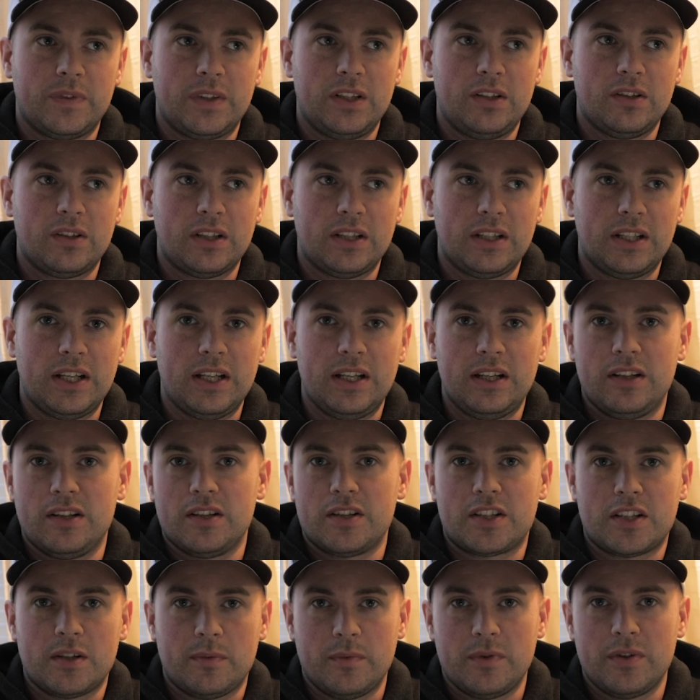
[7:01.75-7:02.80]
you can get into
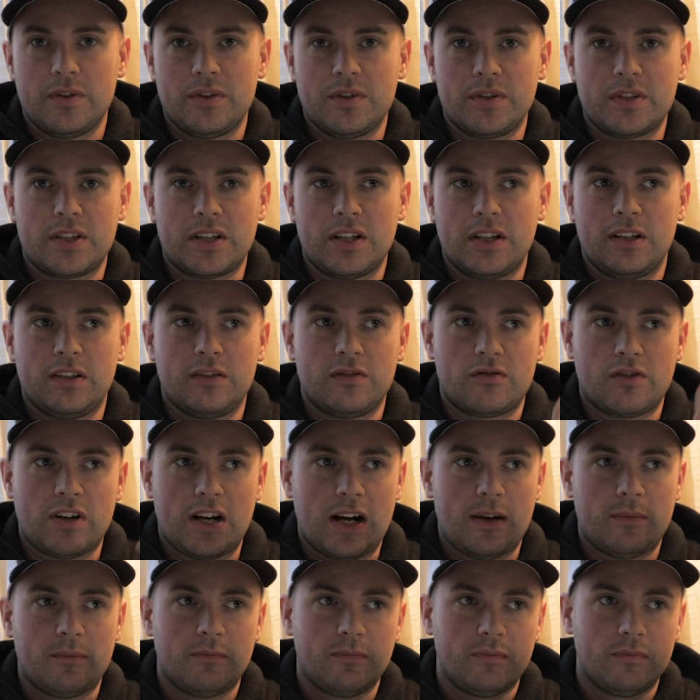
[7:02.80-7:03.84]
some of those and
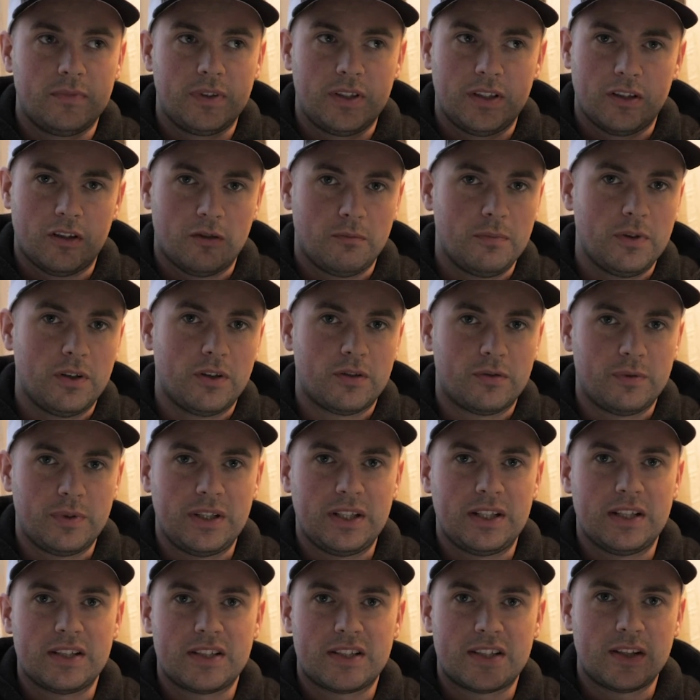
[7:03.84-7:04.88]
drop, you know,
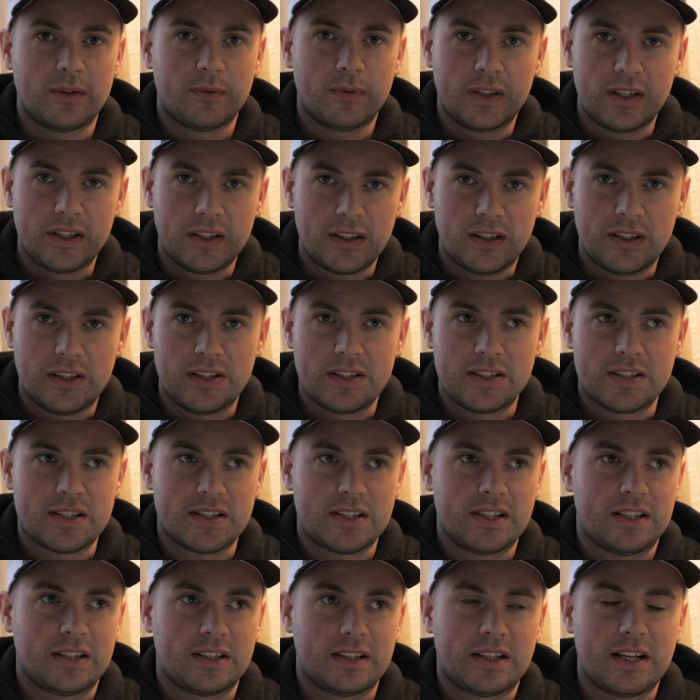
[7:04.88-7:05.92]
milkweed and see what it does
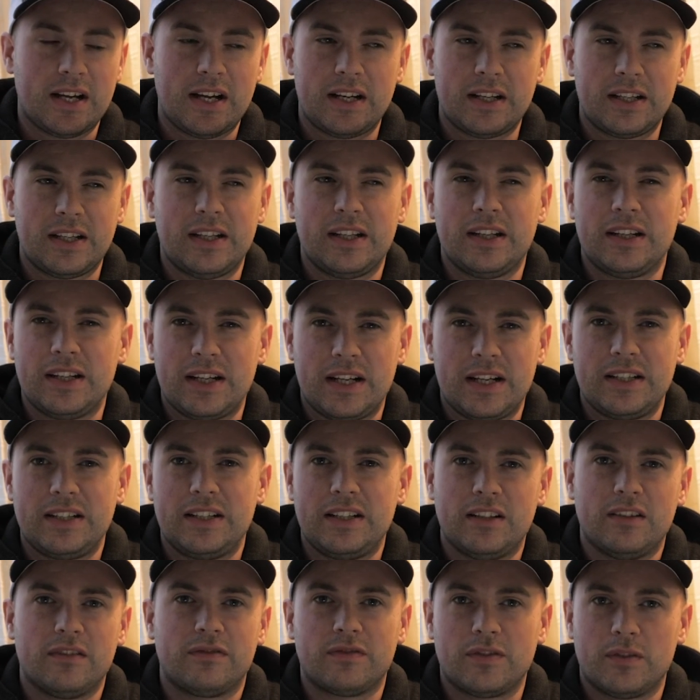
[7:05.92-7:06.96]
and kind of get an
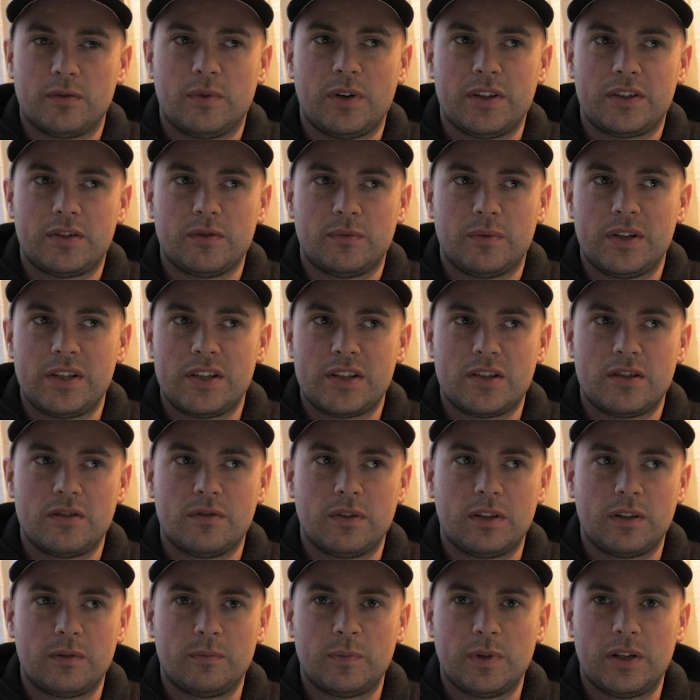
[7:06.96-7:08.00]
idea for what the wind's
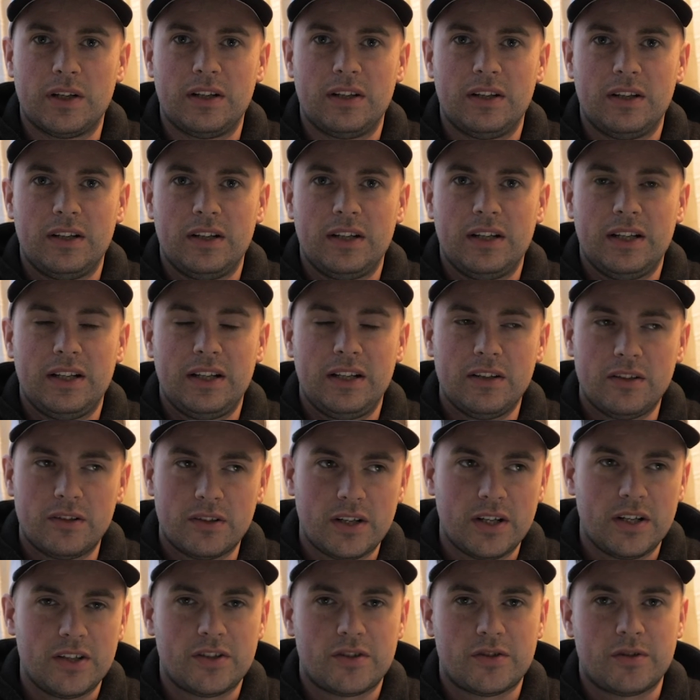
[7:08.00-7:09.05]
doing. But in hill
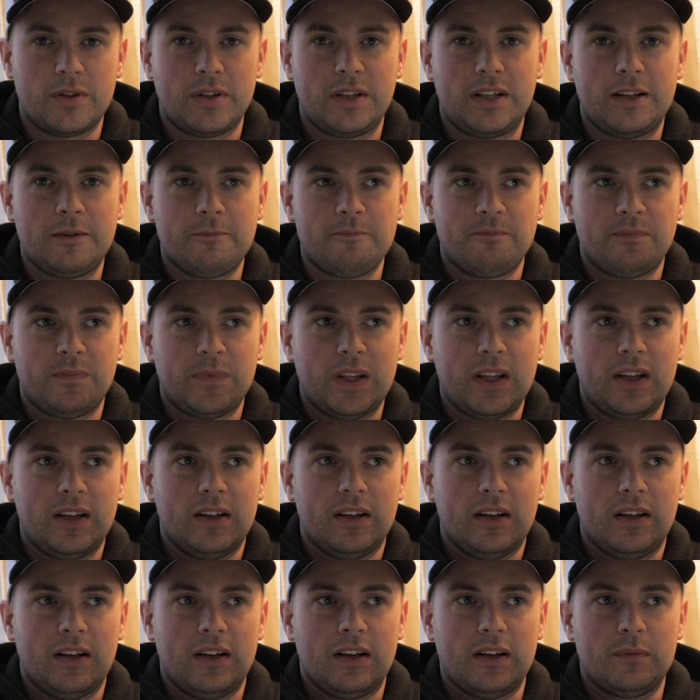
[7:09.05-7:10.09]
country,
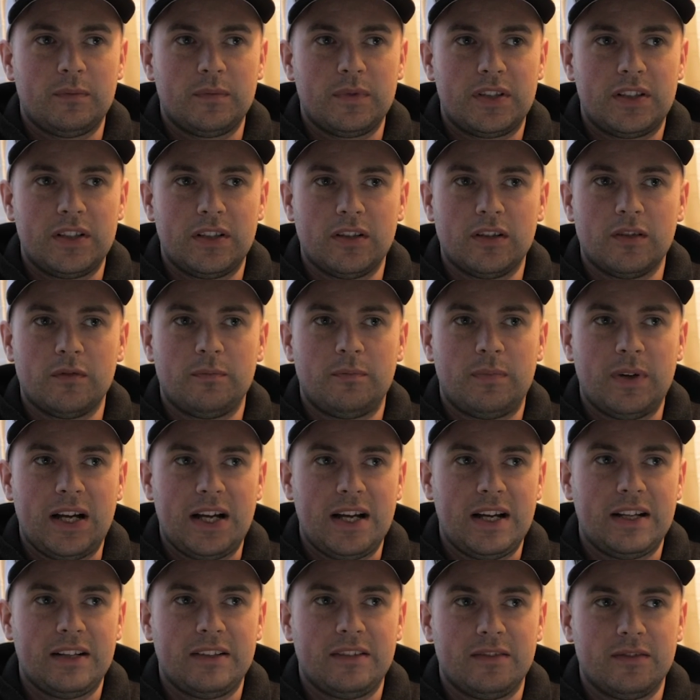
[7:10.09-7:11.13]
deer
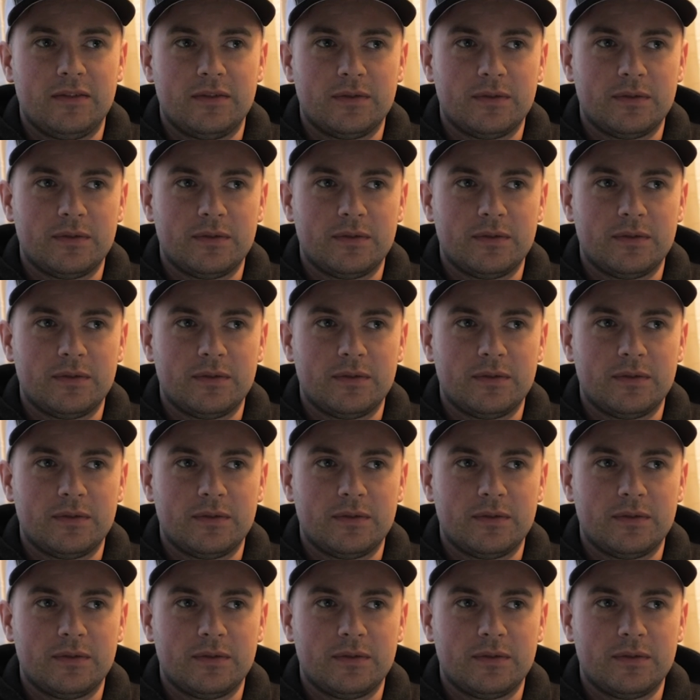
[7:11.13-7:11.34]
bed